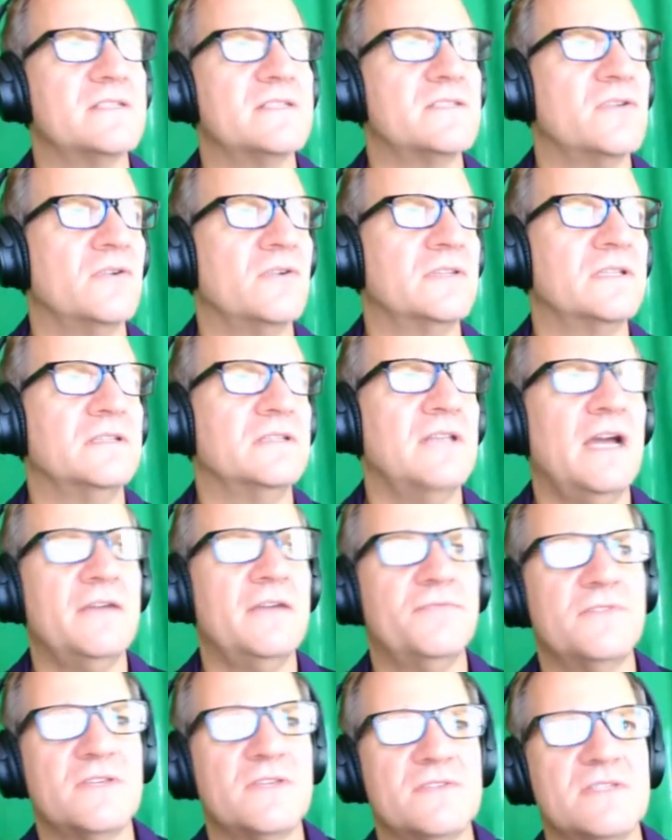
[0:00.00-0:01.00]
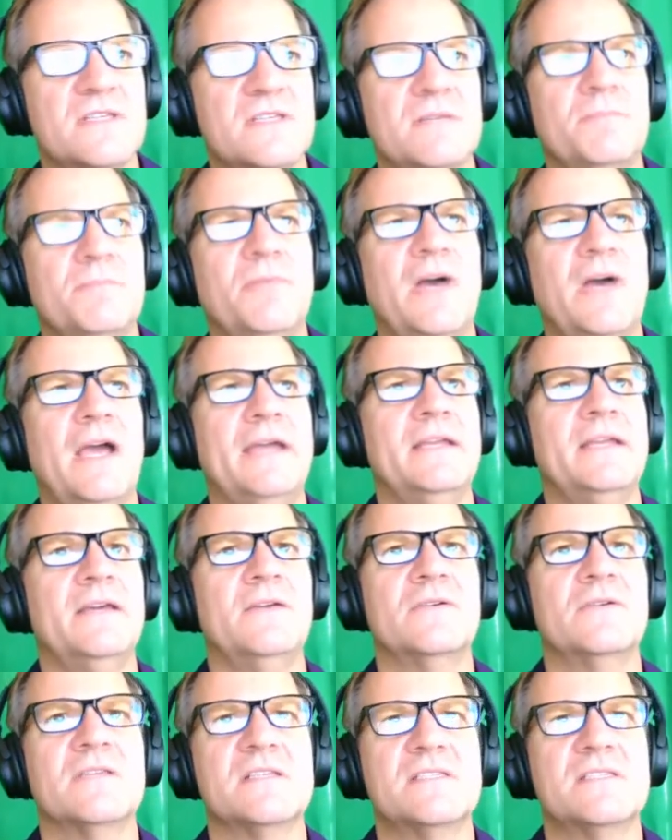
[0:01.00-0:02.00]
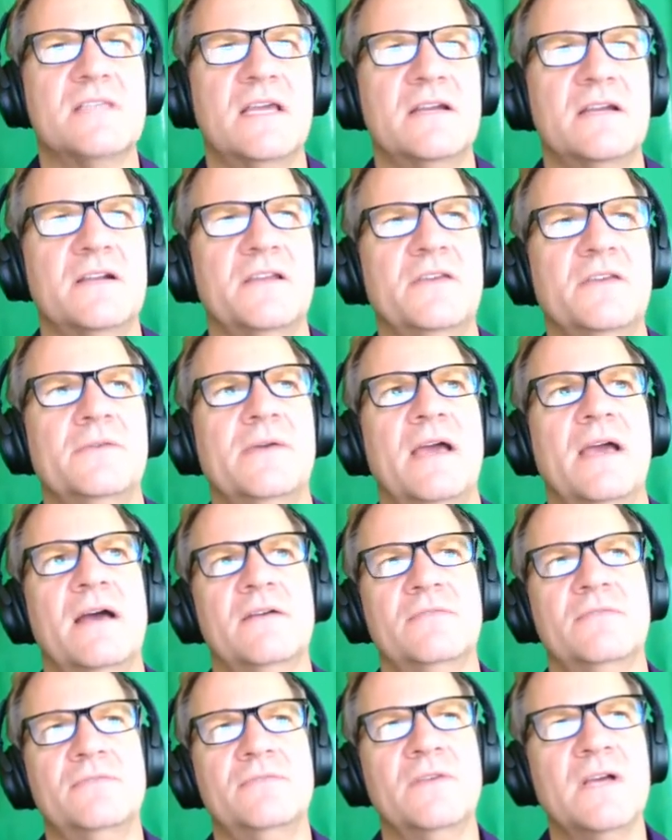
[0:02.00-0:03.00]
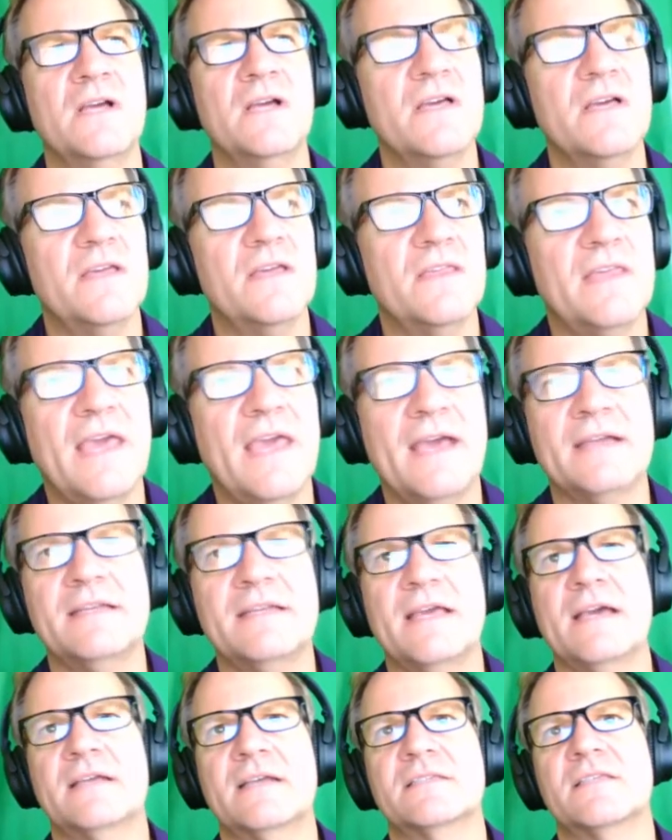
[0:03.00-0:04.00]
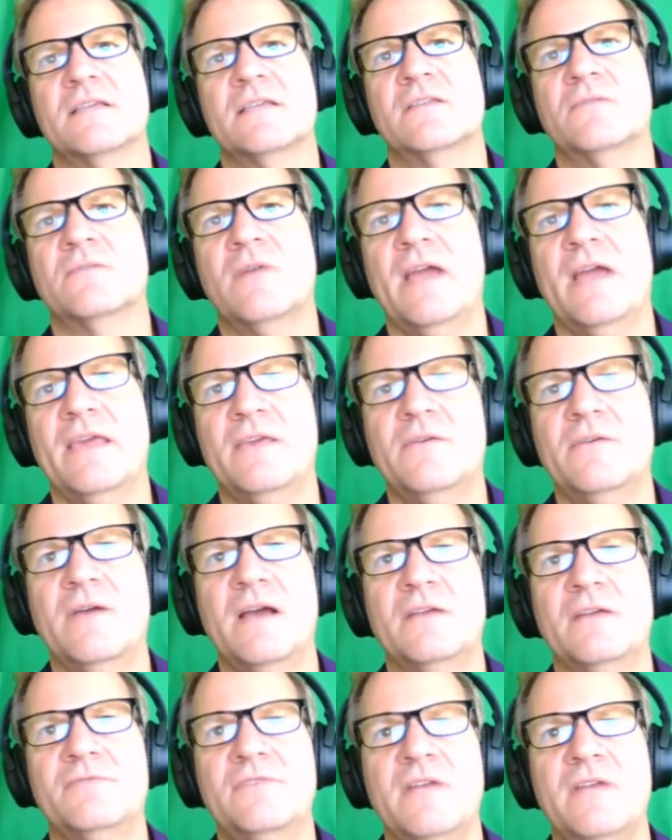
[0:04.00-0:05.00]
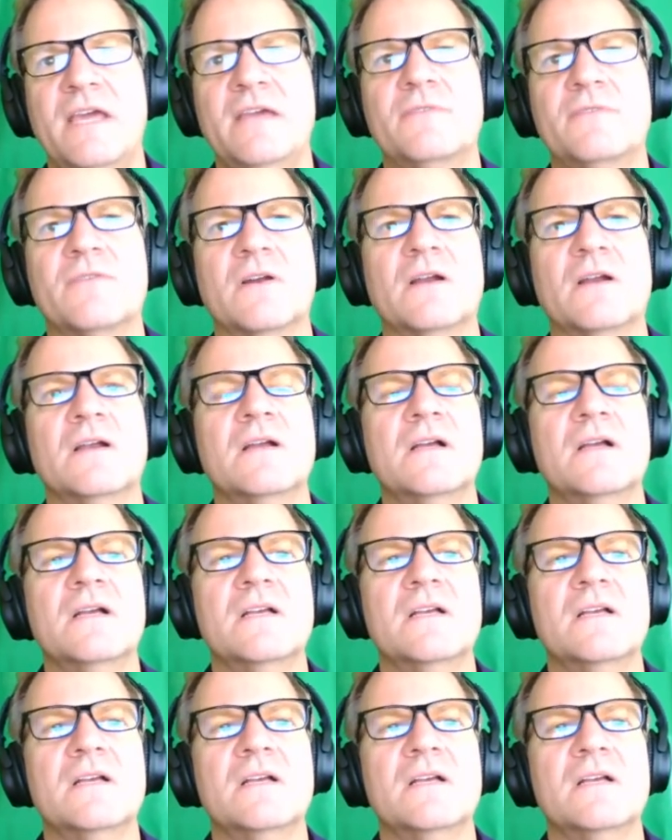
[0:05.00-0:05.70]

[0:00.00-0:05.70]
So on the left, you see Baidu. In the center, you have Yandex. On the right, you have Naver.